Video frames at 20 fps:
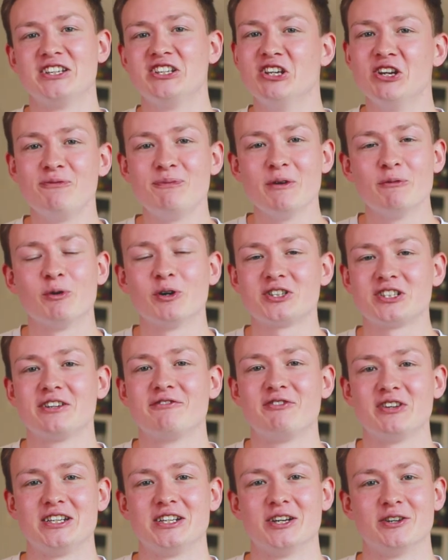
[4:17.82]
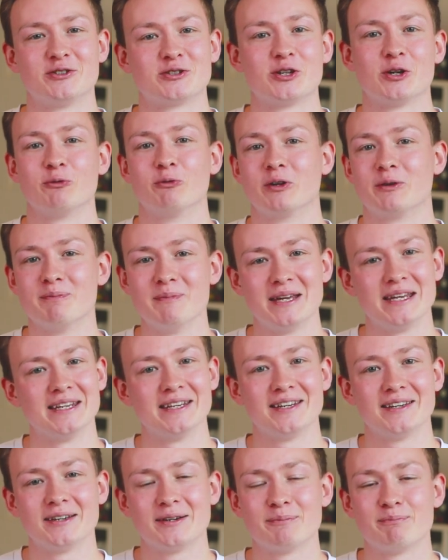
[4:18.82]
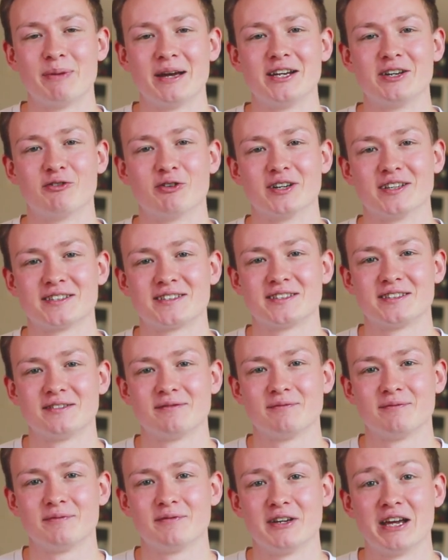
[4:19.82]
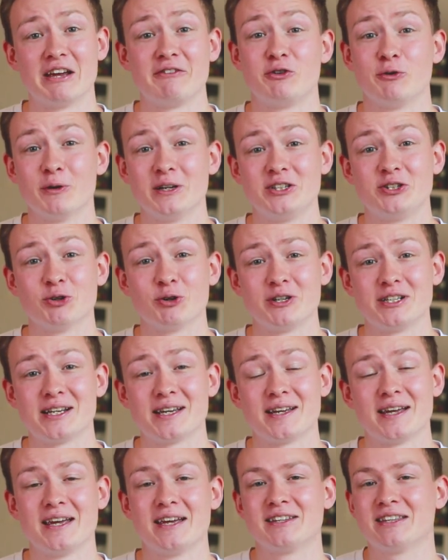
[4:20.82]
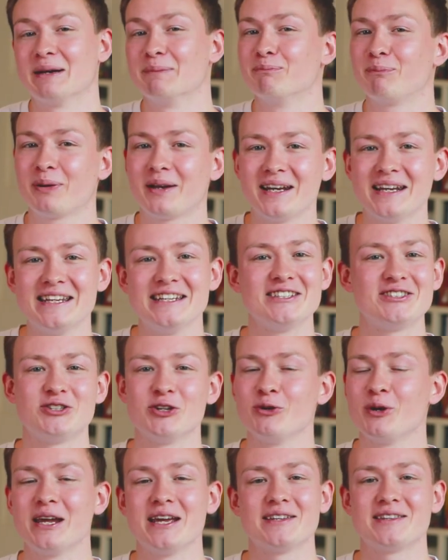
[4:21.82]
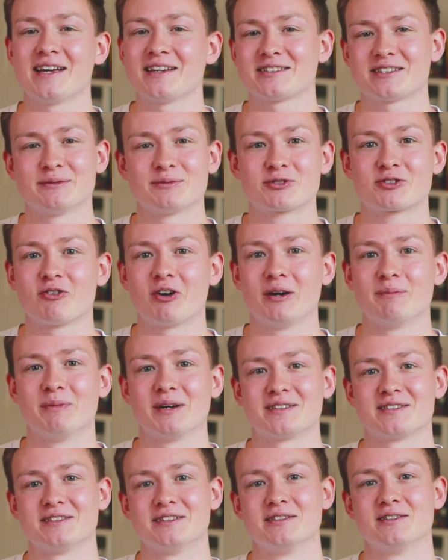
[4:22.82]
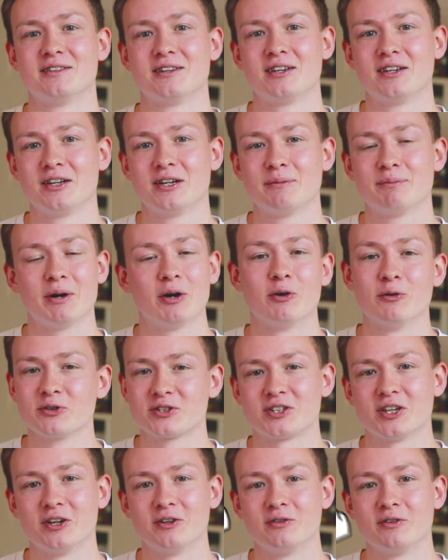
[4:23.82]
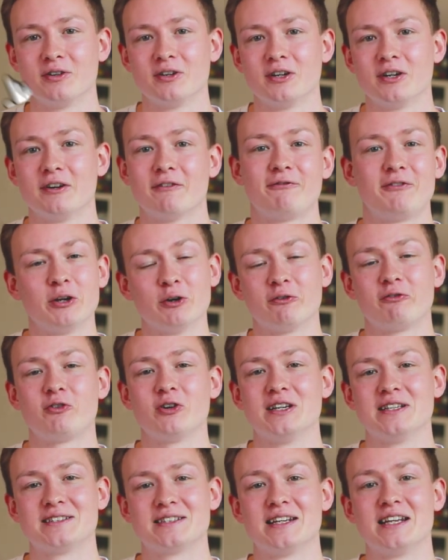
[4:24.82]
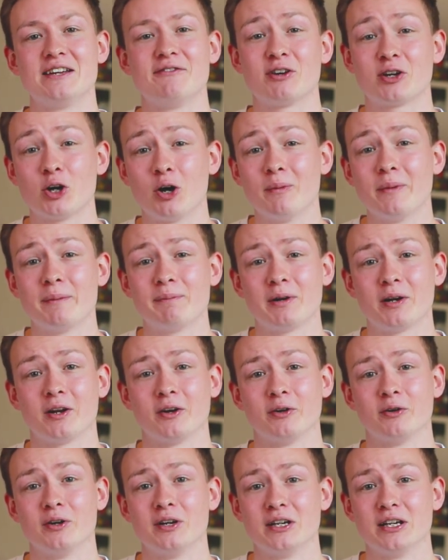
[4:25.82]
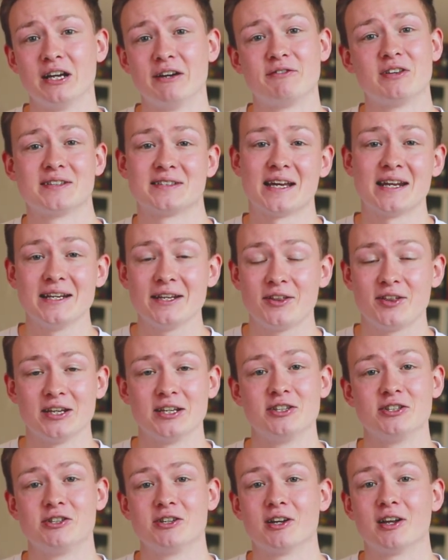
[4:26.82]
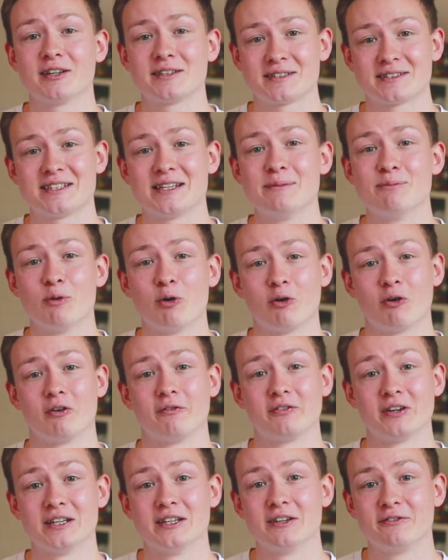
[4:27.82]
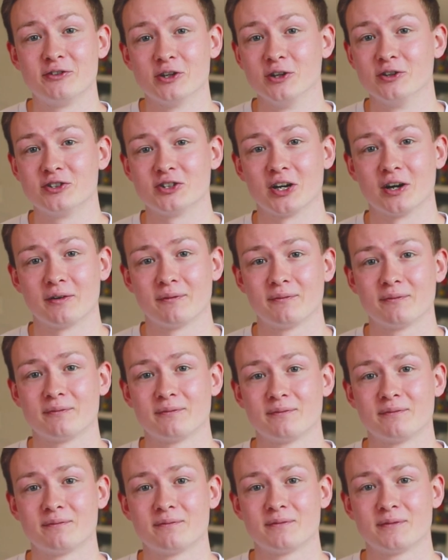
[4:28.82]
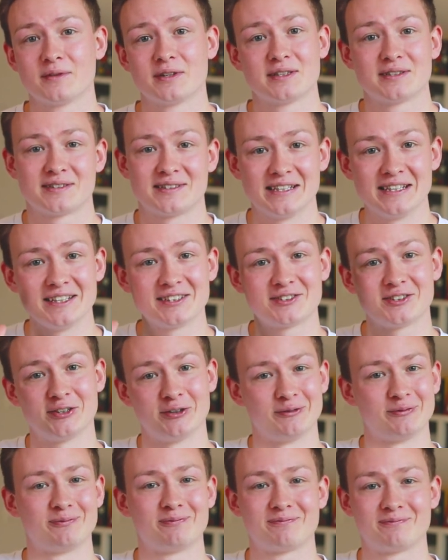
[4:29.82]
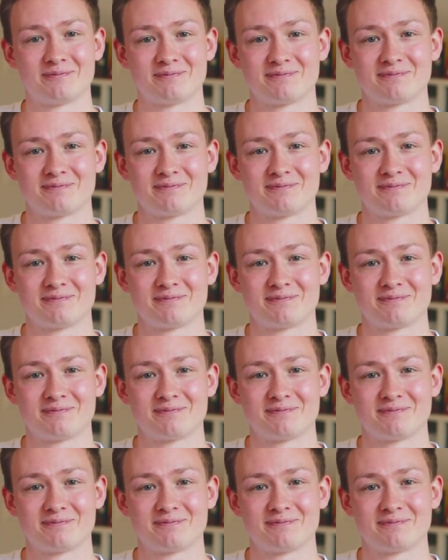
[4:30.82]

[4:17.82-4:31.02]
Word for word: You've been watching videos with me, Ben Grist. If you enjoyed it, then please do hit that subscribe button. But also, feel free to leave a comment below if there's anything you'd like to see more of in the future. See you soon.